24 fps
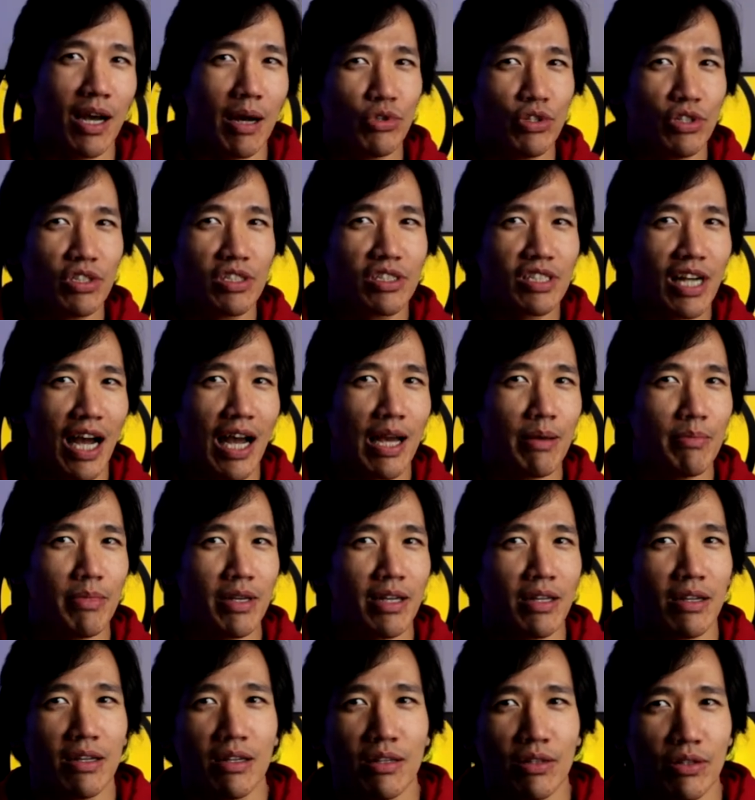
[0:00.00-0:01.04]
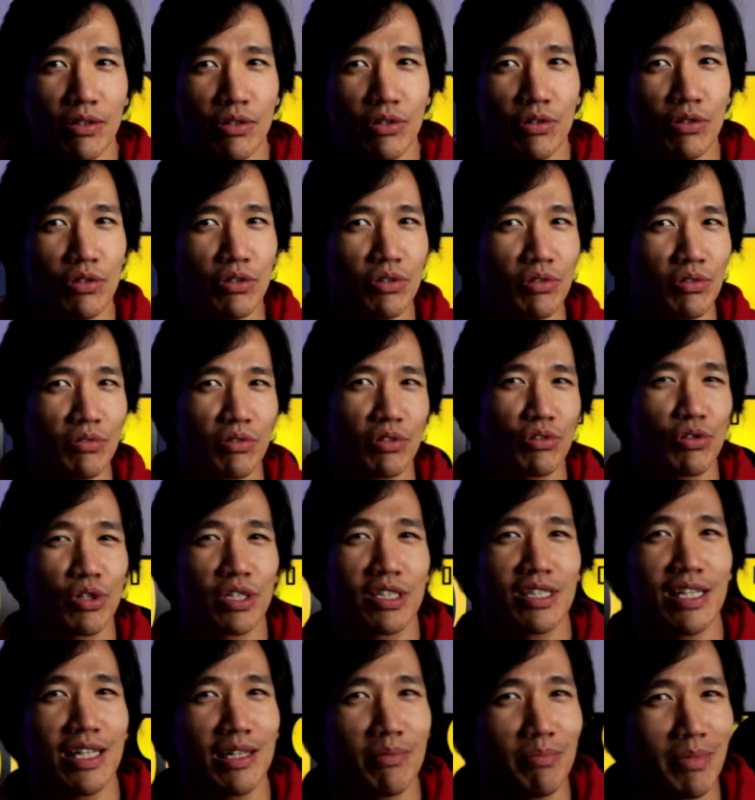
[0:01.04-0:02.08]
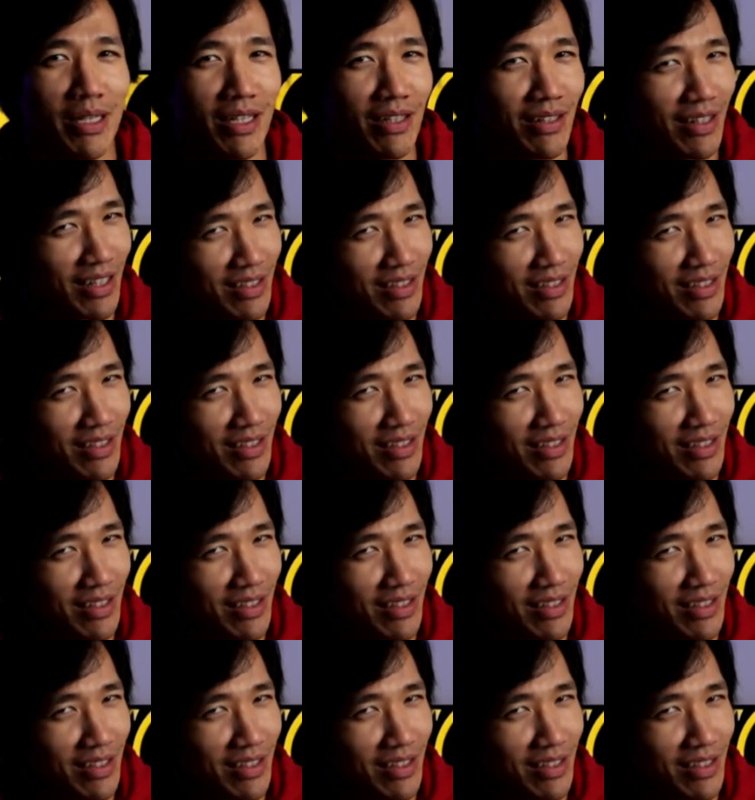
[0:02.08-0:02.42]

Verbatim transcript: When you chime in, you critique me,